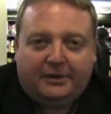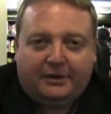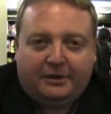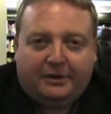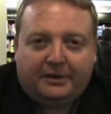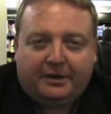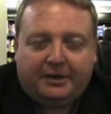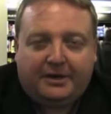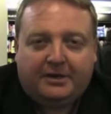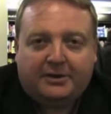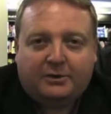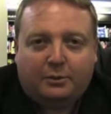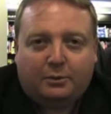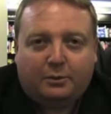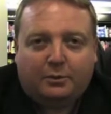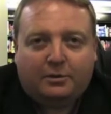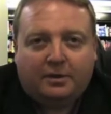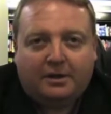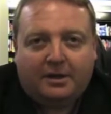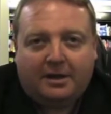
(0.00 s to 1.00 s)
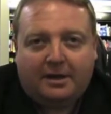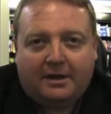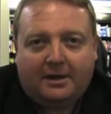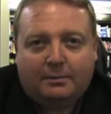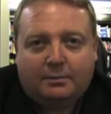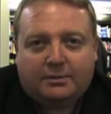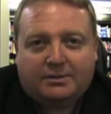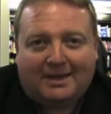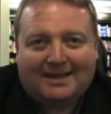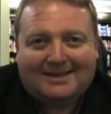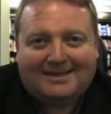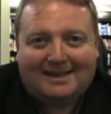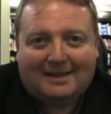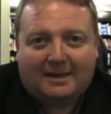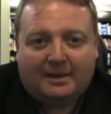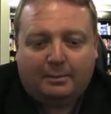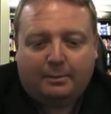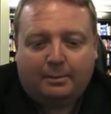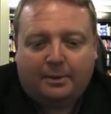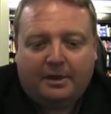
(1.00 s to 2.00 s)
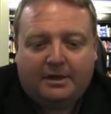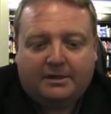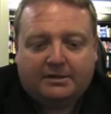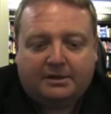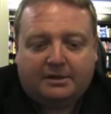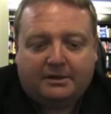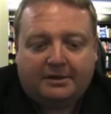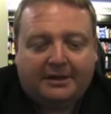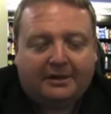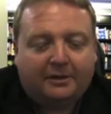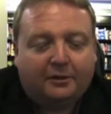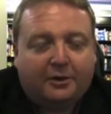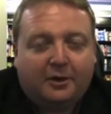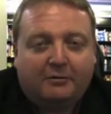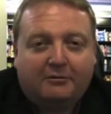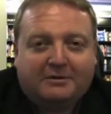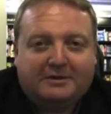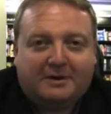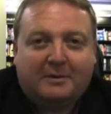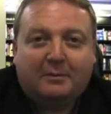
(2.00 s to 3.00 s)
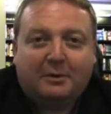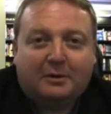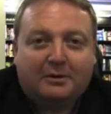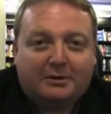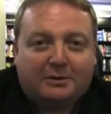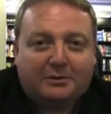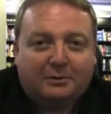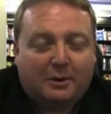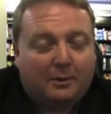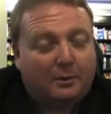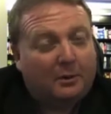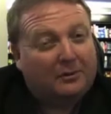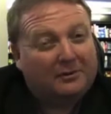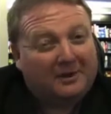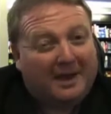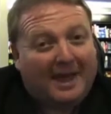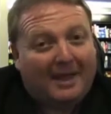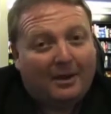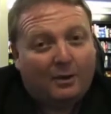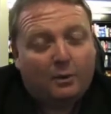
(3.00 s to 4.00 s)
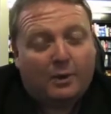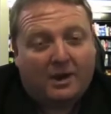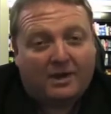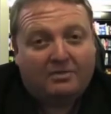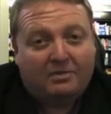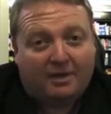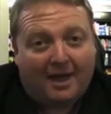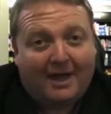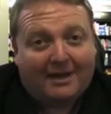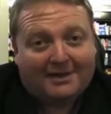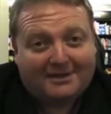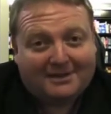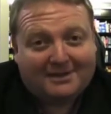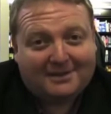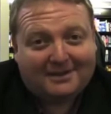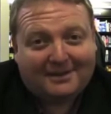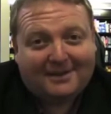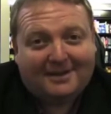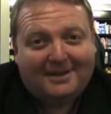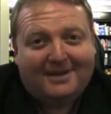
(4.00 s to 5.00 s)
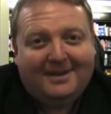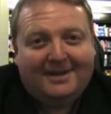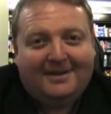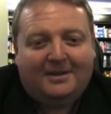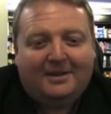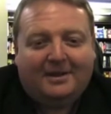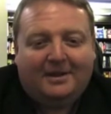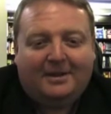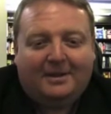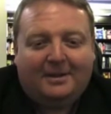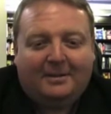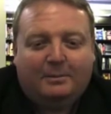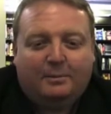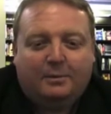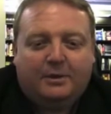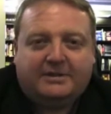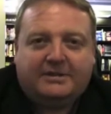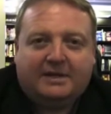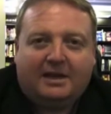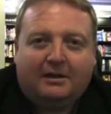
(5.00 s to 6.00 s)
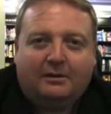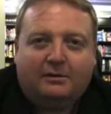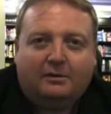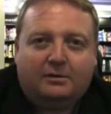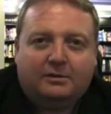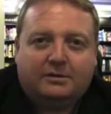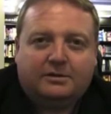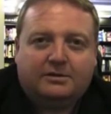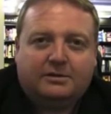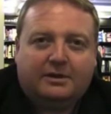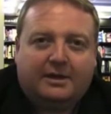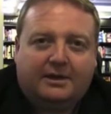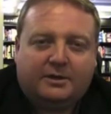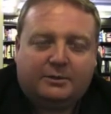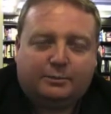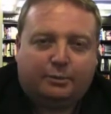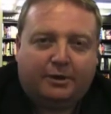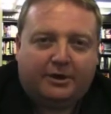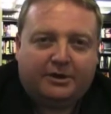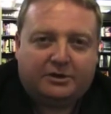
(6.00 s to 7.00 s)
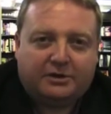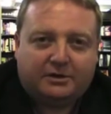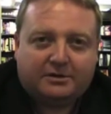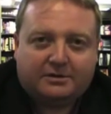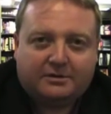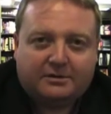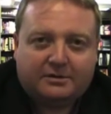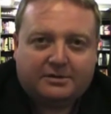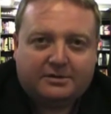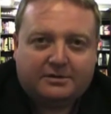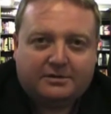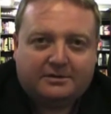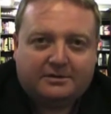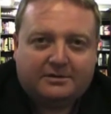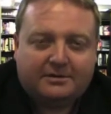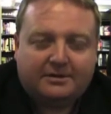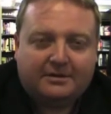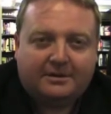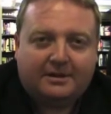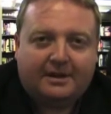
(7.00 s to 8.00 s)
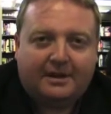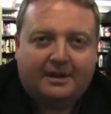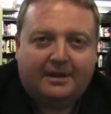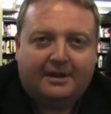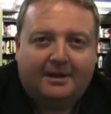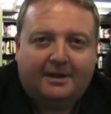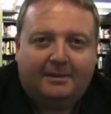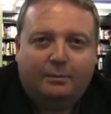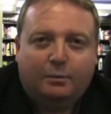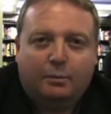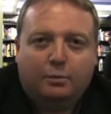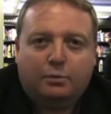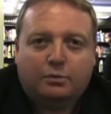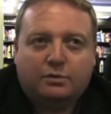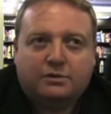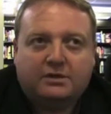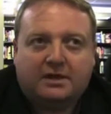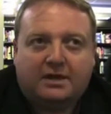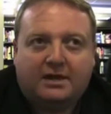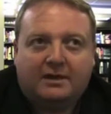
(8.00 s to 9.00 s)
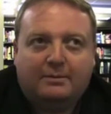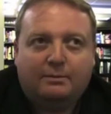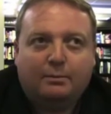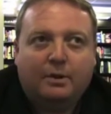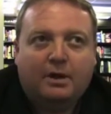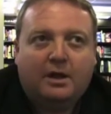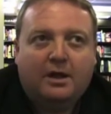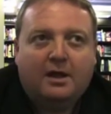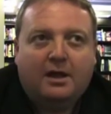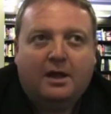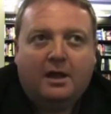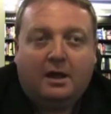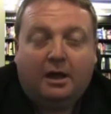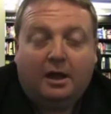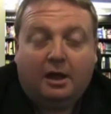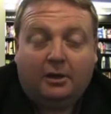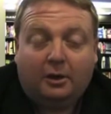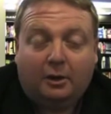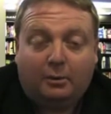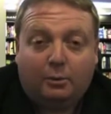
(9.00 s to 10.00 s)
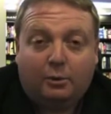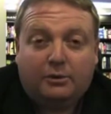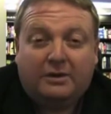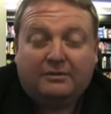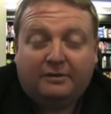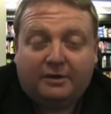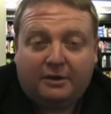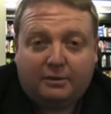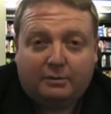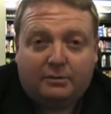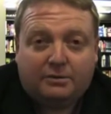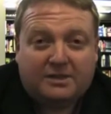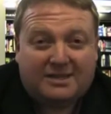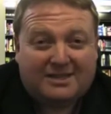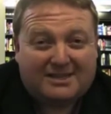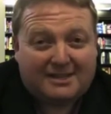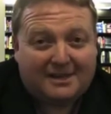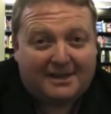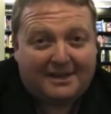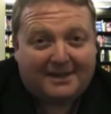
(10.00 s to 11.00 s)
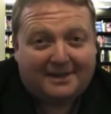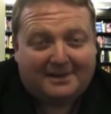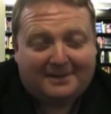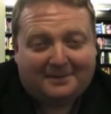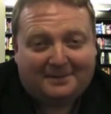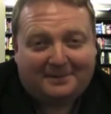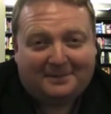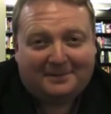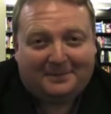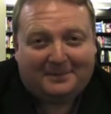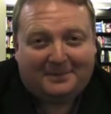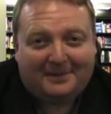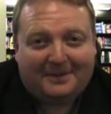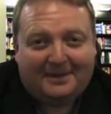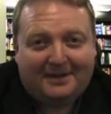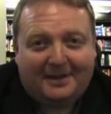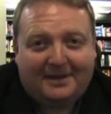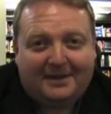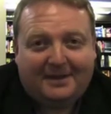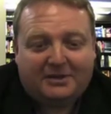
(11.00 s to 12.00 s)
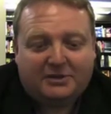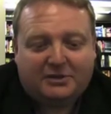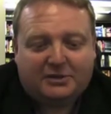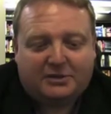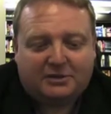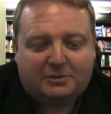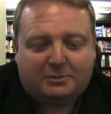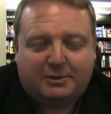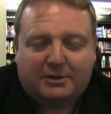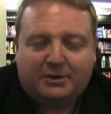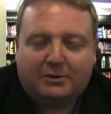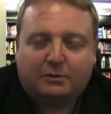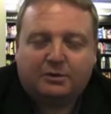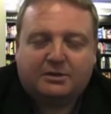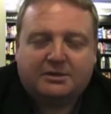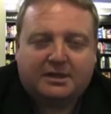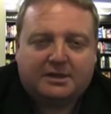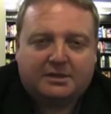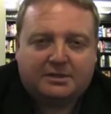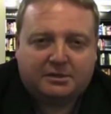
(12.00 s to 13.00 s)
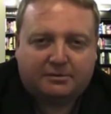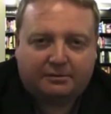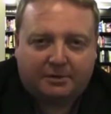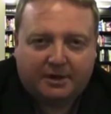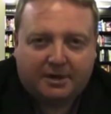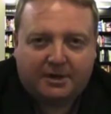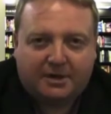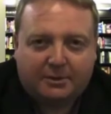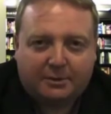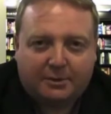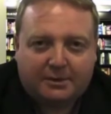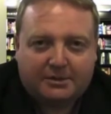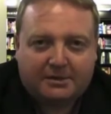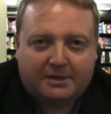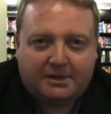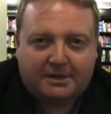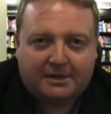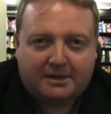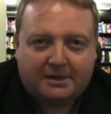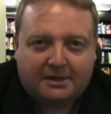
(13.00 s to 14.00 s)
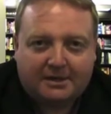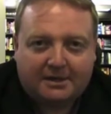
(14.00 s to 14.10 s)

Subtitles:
the clinical setting bears little or no resemblance to where we are now, in that the tells, the expressions will seem a lot more difficult to see, and it's just something called sensory acuity